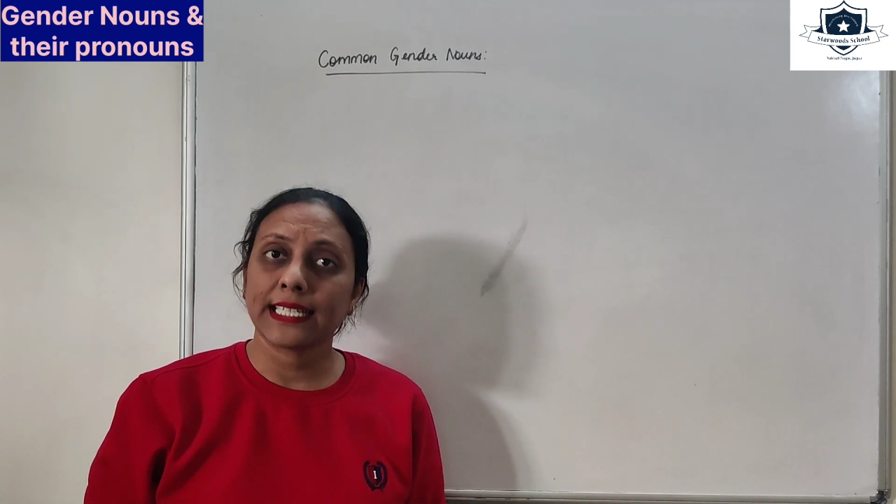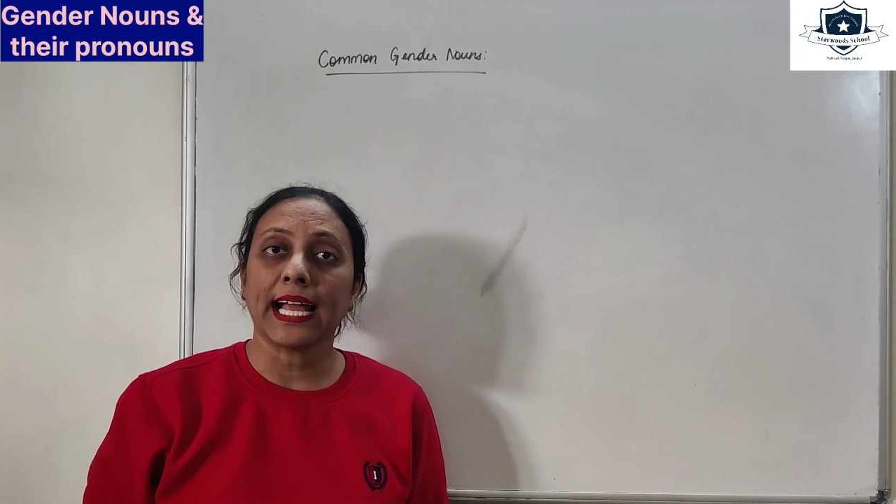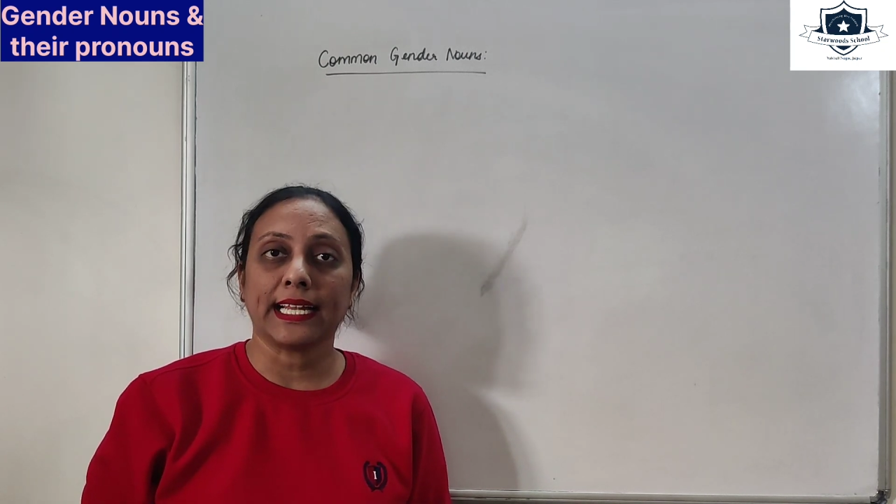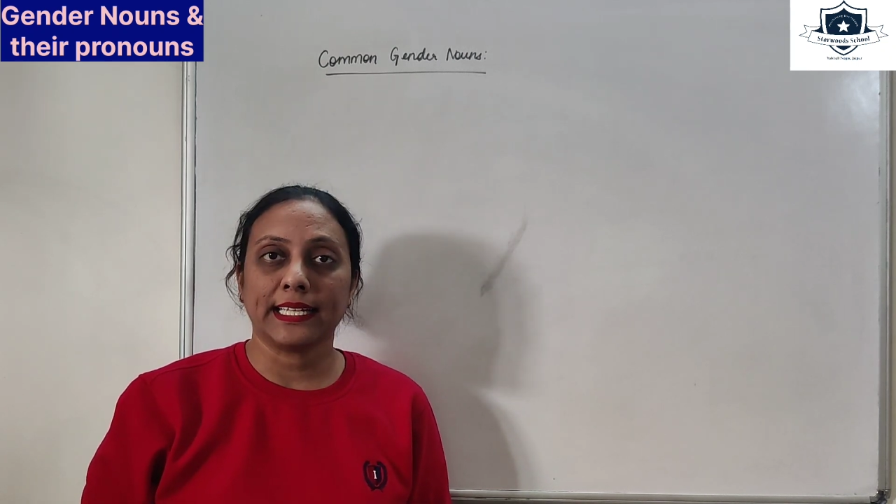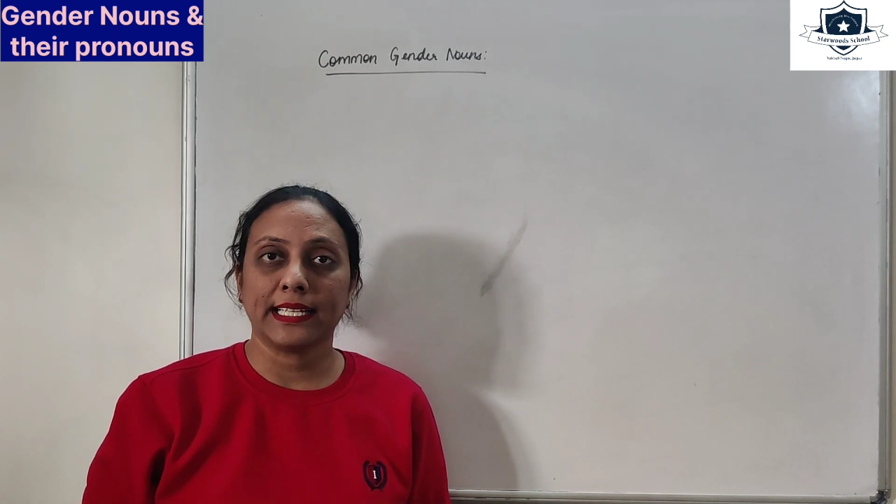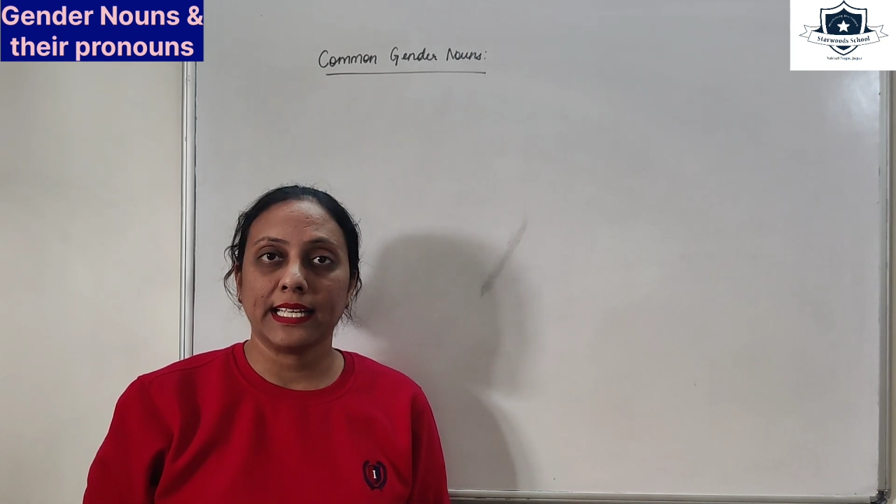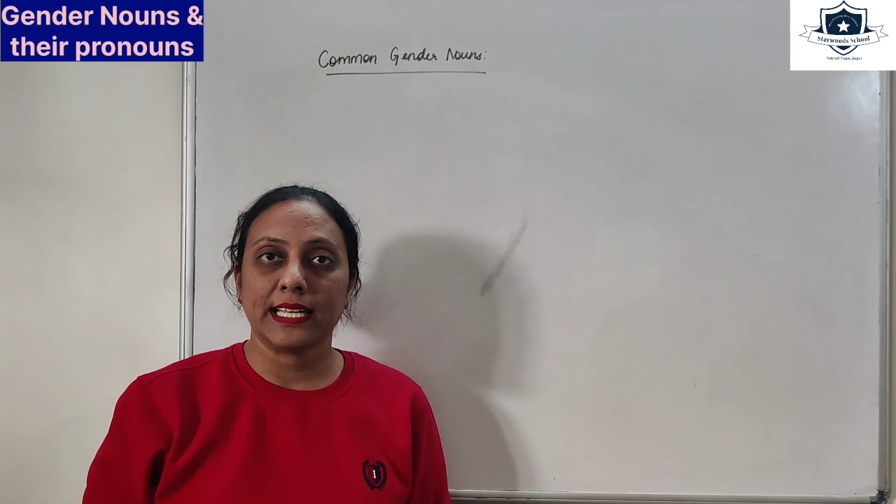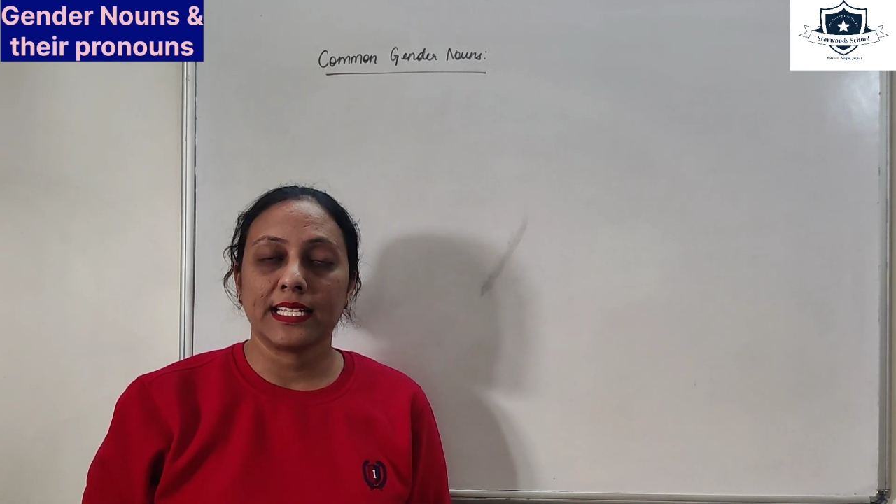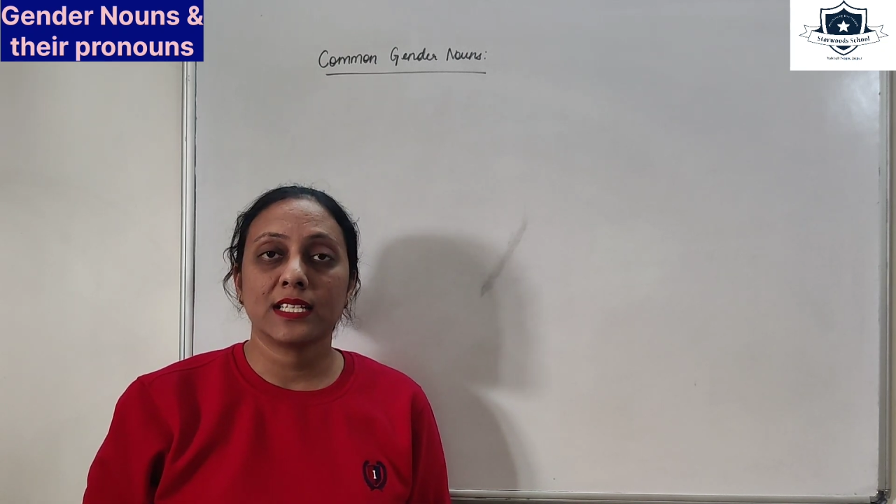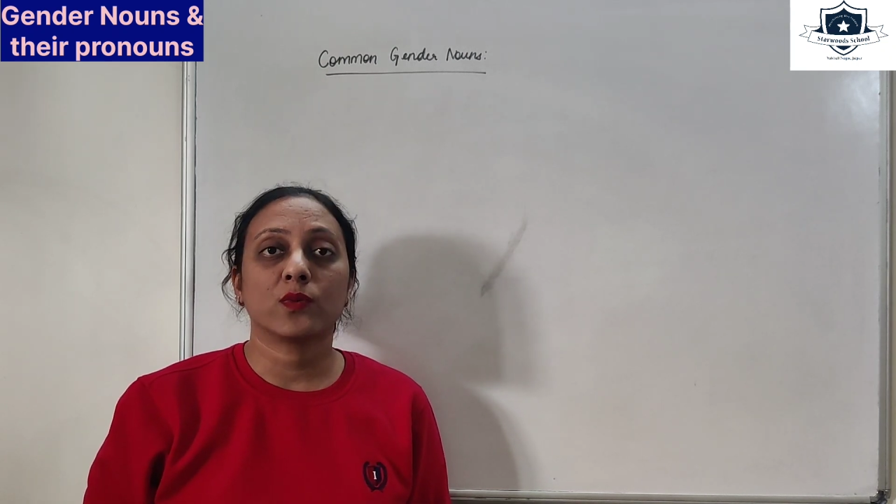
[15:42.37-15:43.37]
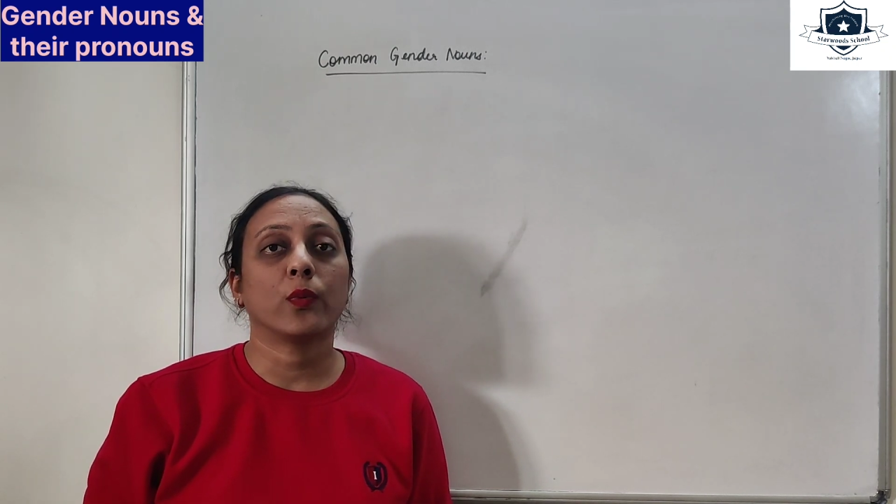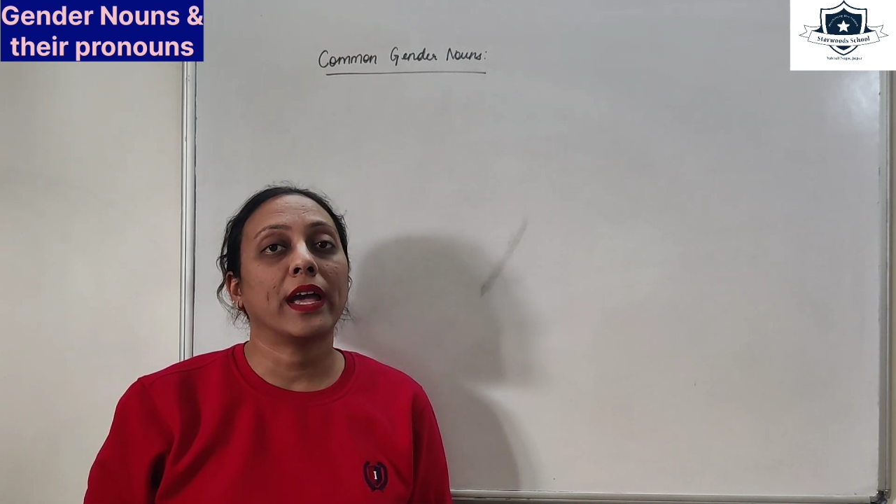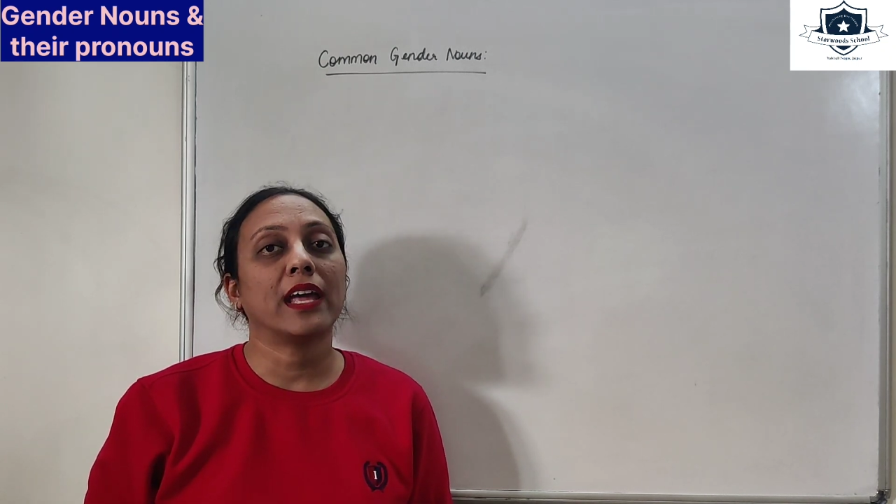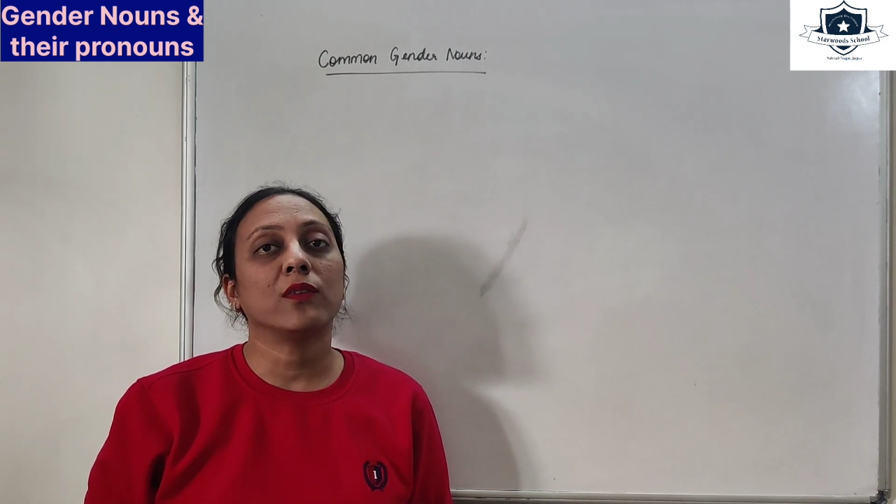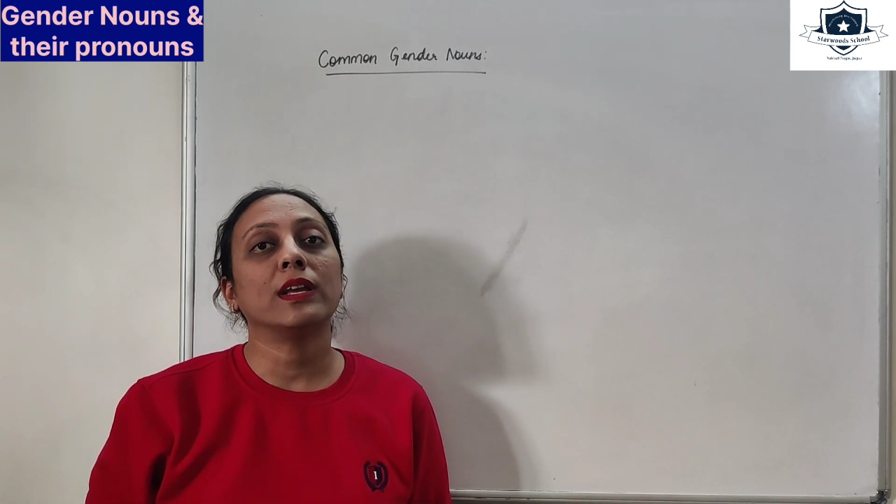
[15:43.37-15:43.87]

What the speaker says: category is where